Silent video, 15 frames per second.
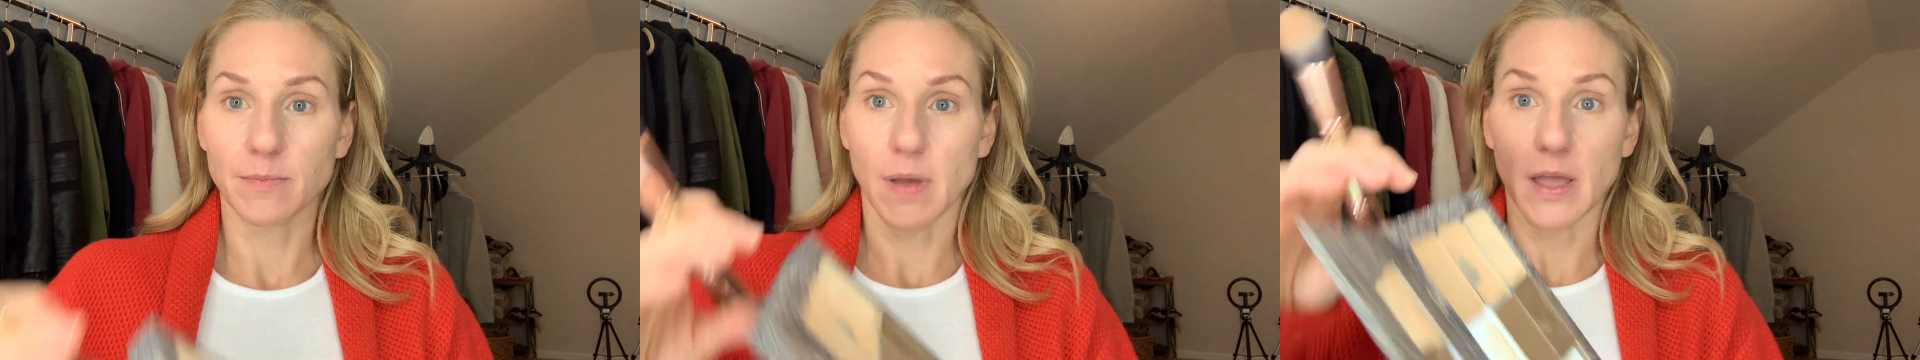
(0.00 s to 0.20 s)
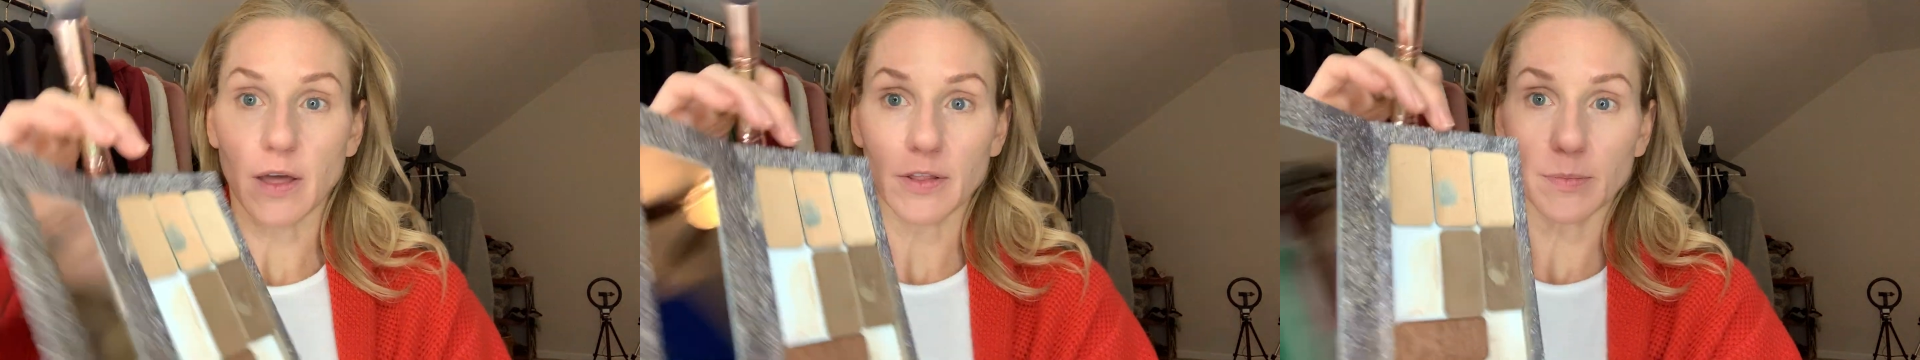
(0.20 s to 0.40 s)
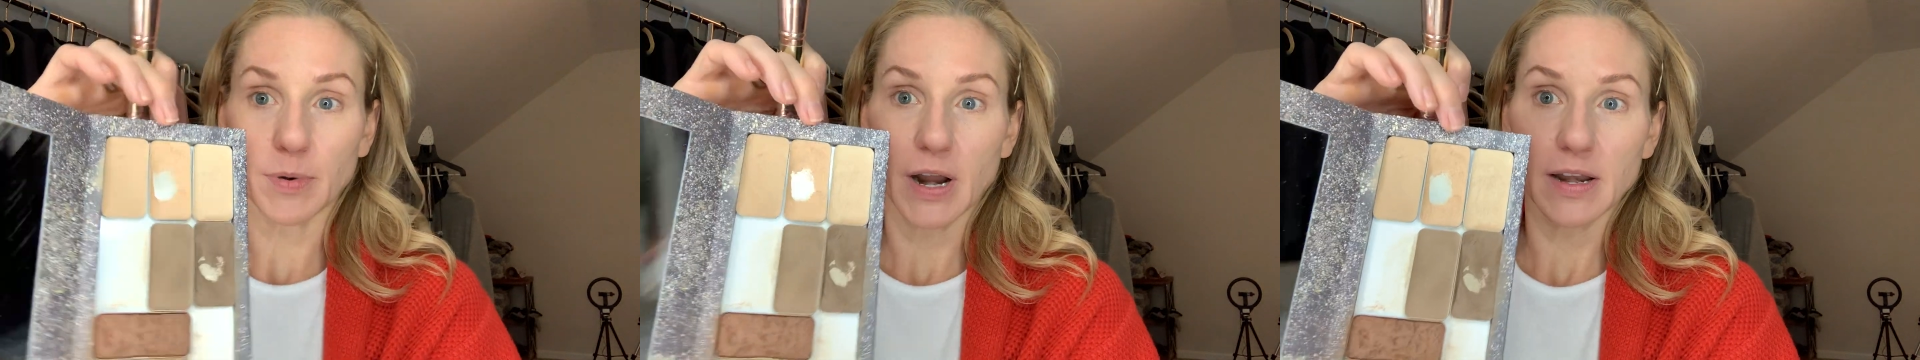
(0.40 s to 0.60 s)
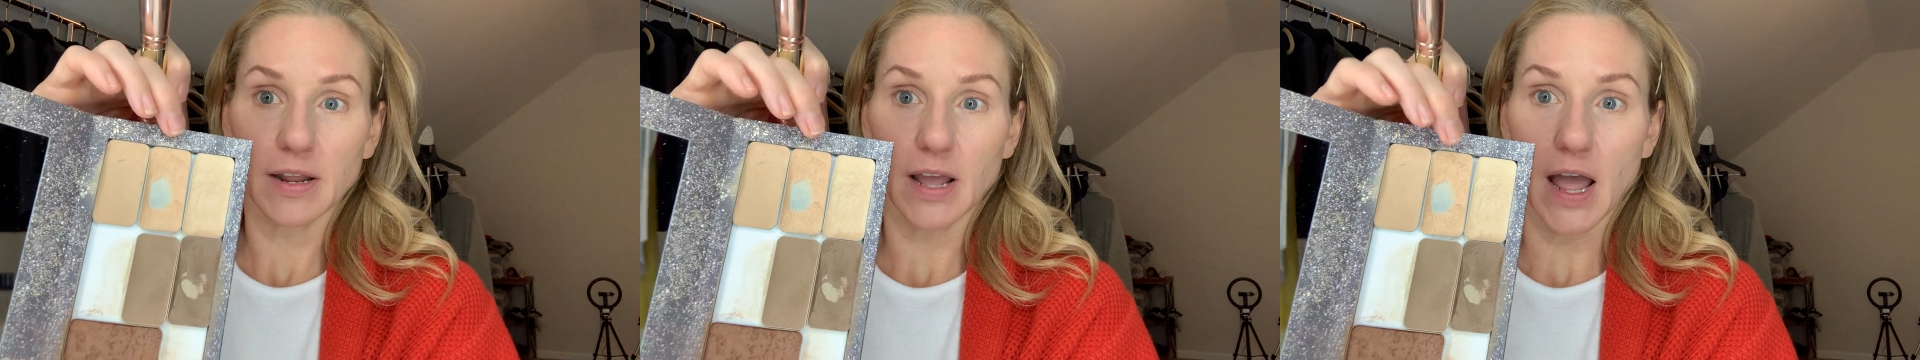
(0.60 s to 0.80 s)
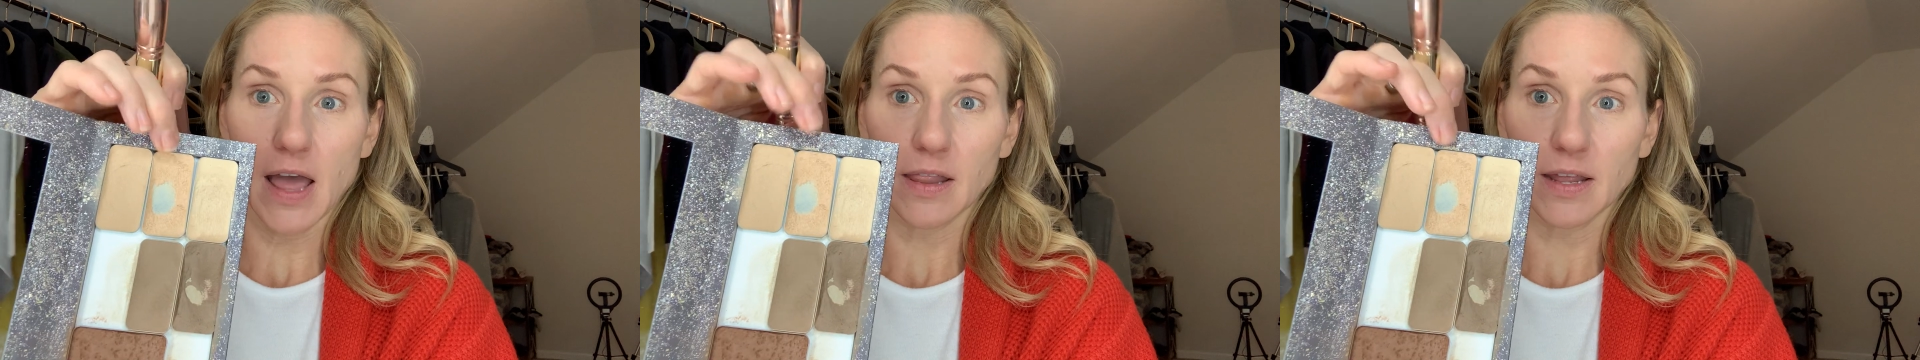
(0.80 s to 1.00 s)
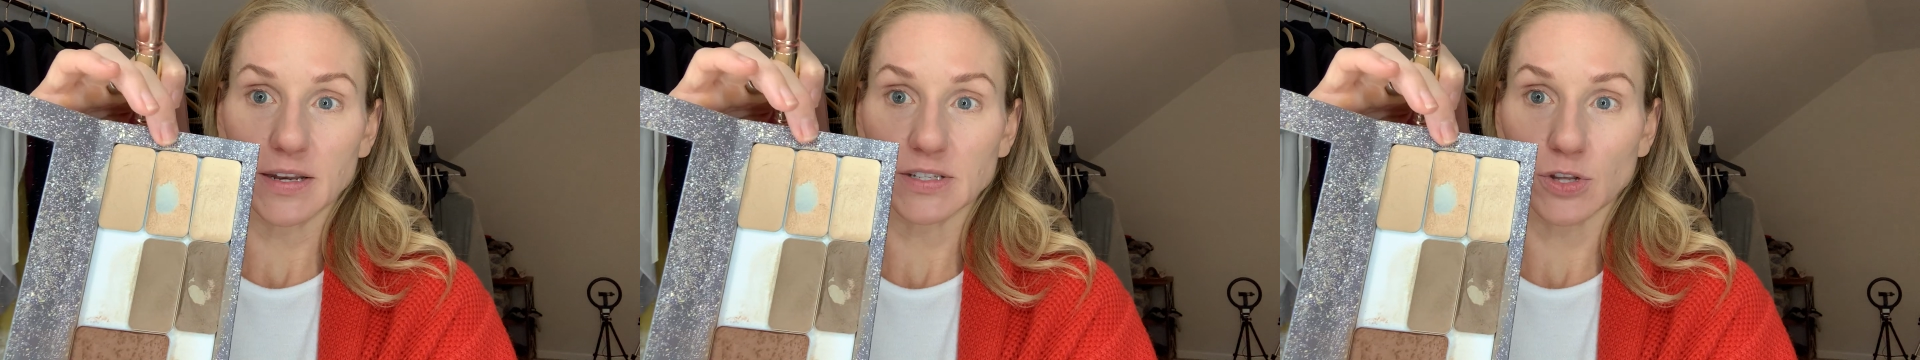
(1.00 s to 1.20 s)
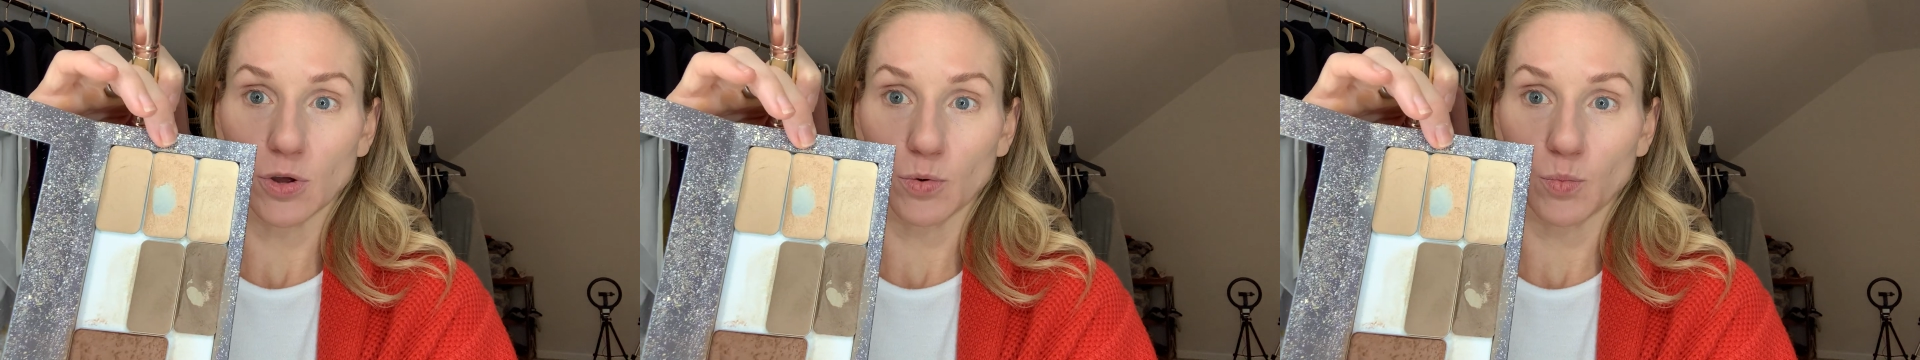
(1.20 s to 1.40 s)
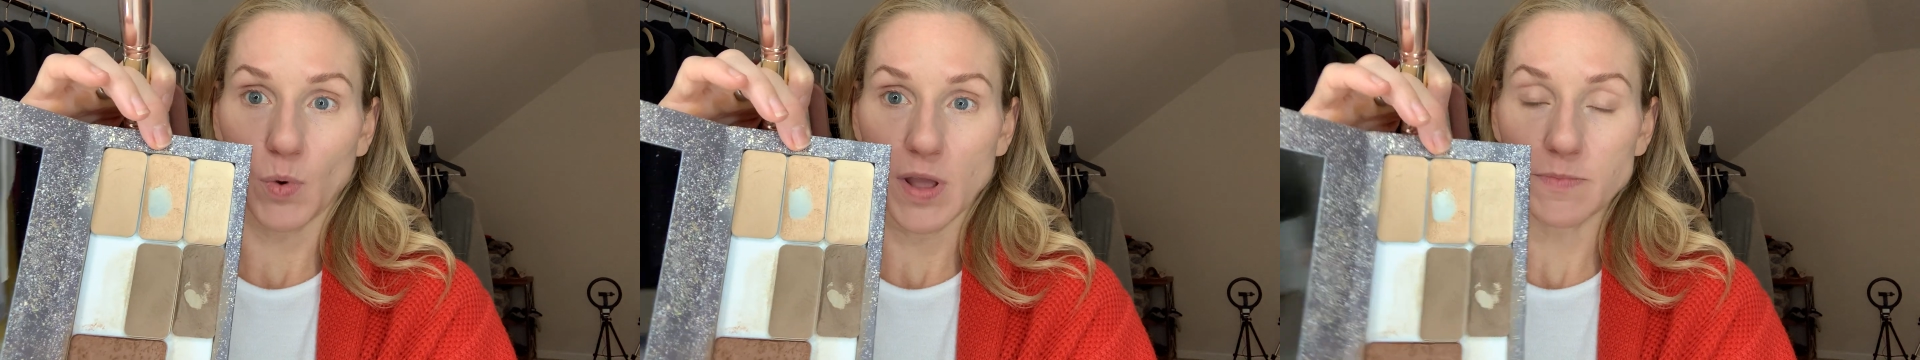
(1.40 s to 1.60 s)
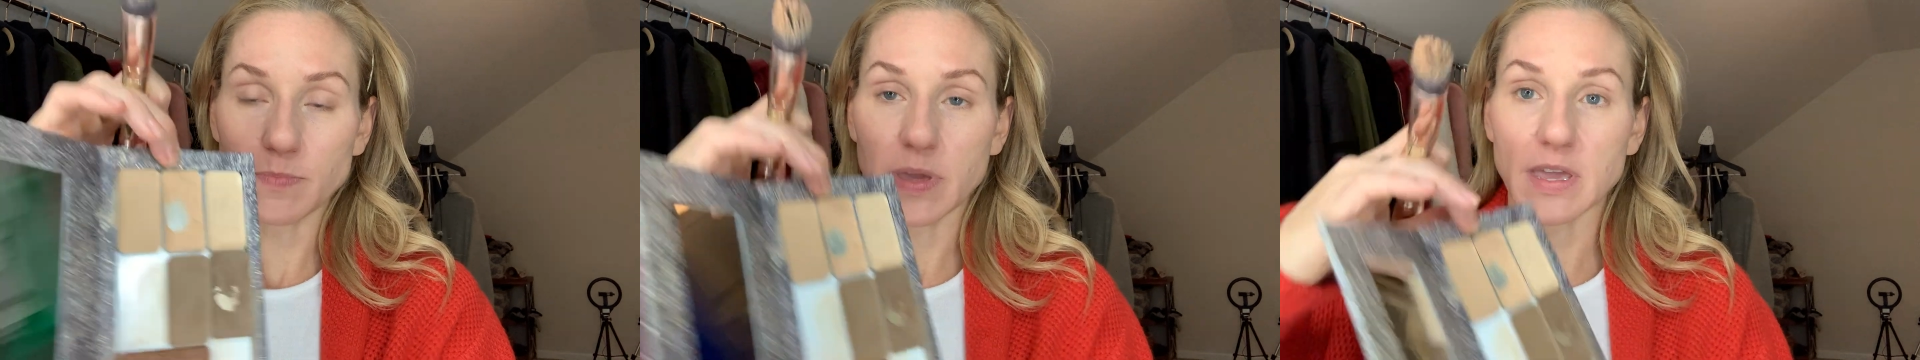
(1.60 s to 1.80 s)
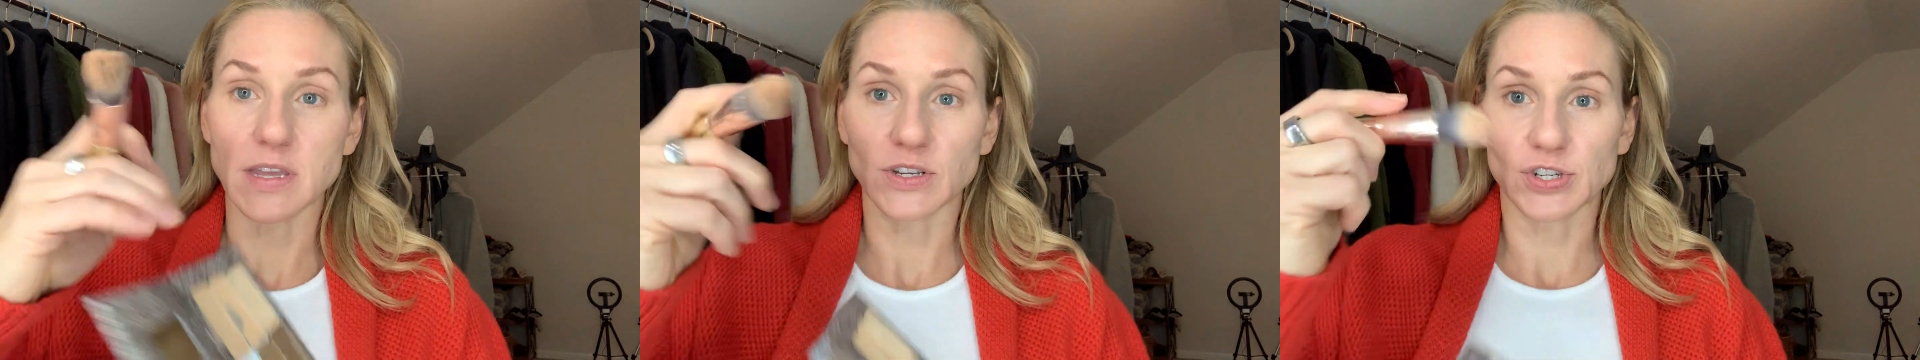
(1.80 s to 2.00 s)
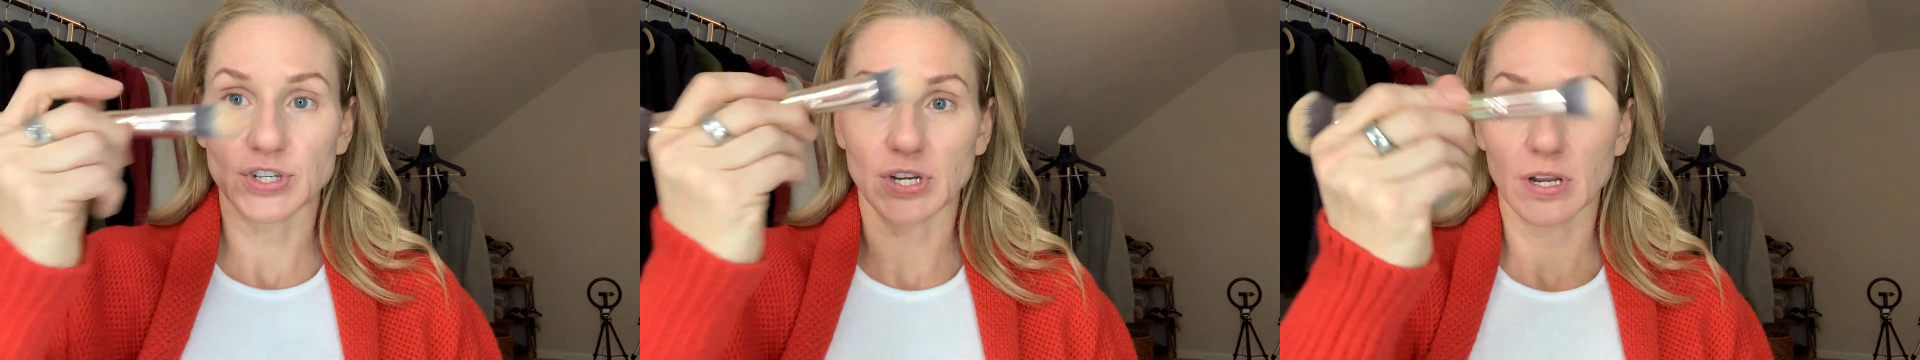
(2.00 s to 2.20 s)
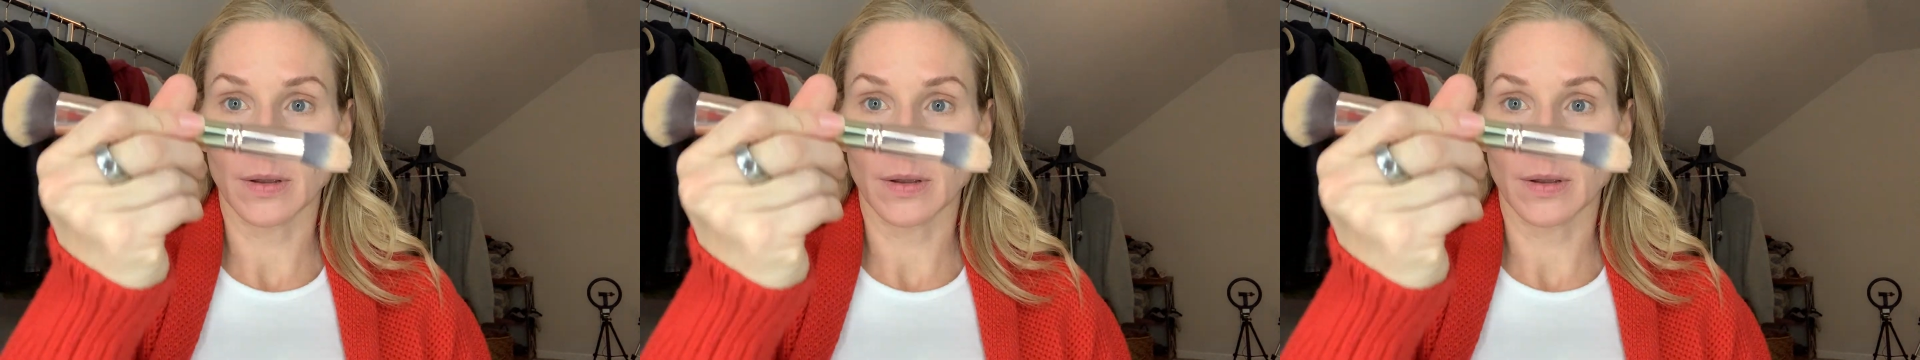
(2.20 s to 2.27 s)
My other brightening highlight is called White Peach.